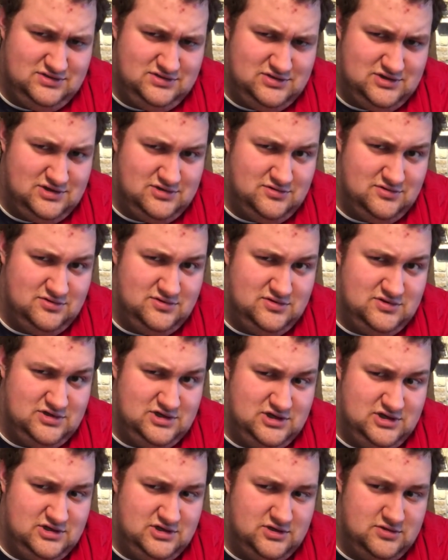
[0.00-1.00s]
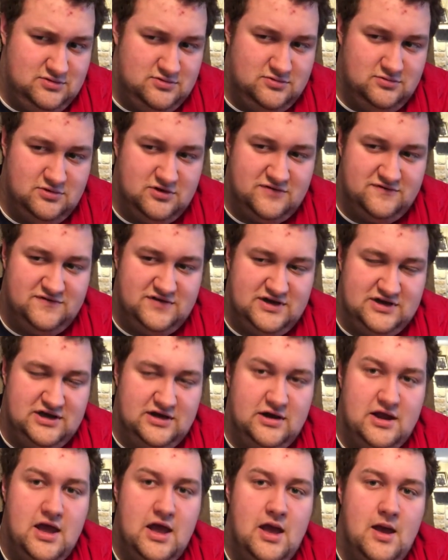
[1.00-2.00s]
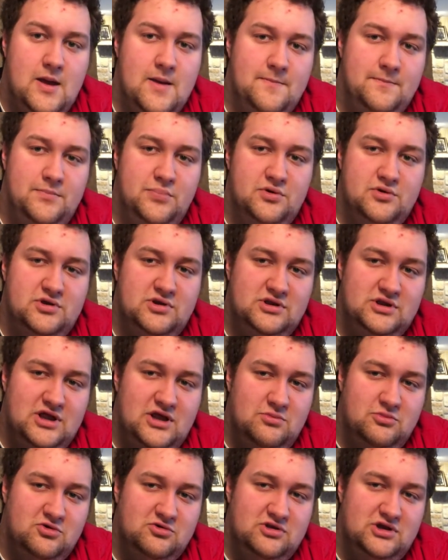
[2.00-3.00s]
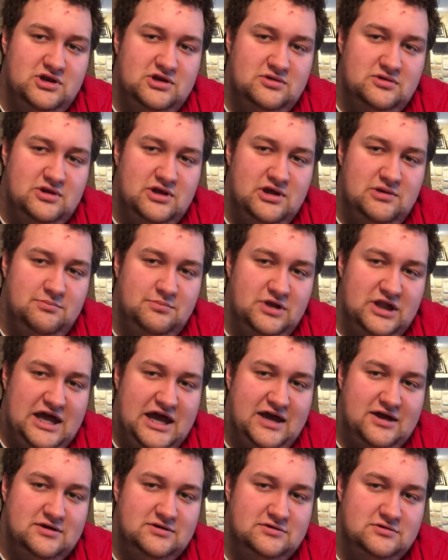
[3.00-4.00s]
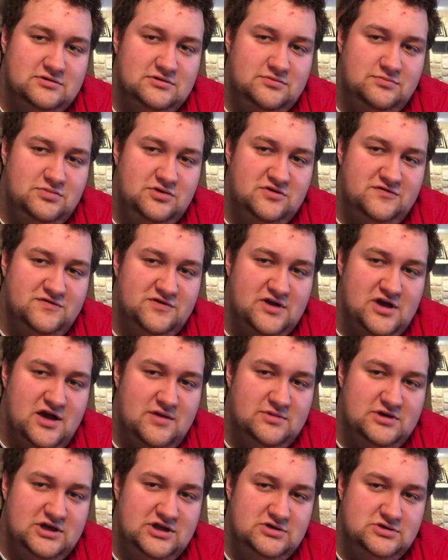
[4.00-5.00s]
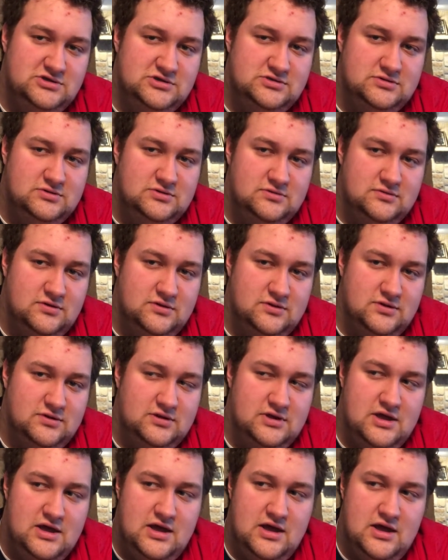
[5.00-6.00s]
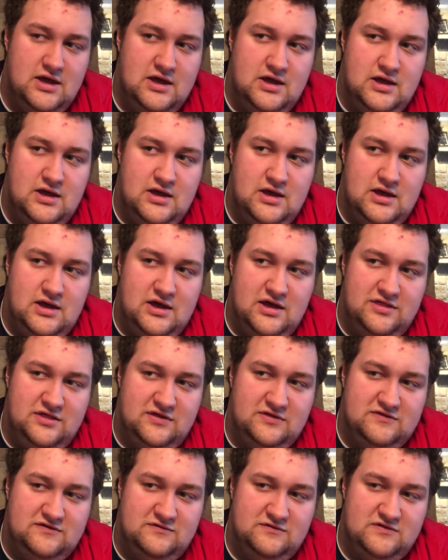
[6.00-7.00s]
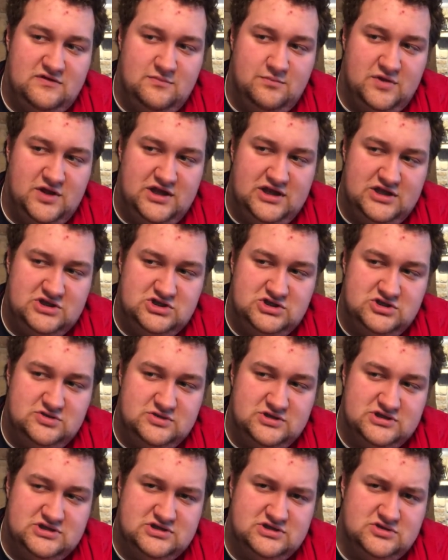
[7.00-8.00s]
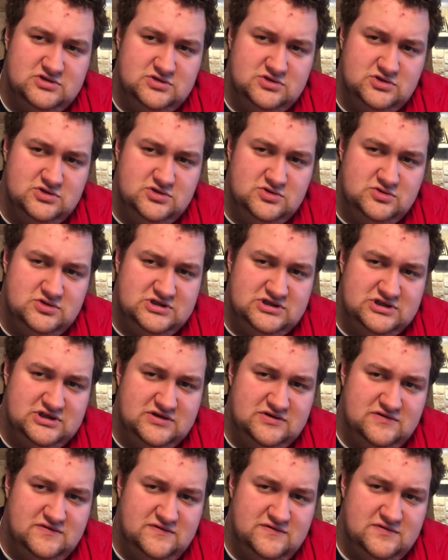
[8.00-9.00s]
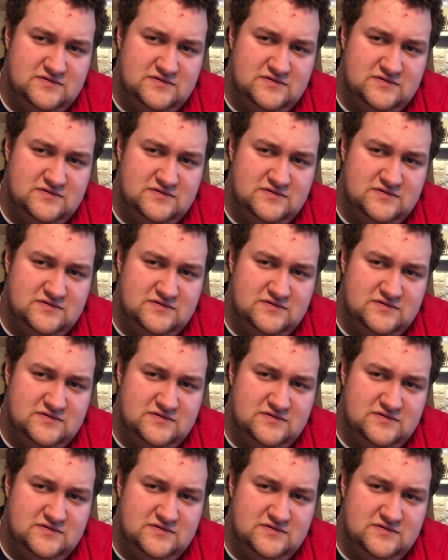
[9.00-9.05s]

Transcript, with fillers: I don't think. We're going to find out. But lime green and black, beautiful combination. I think this was a Blade HQ exclusive.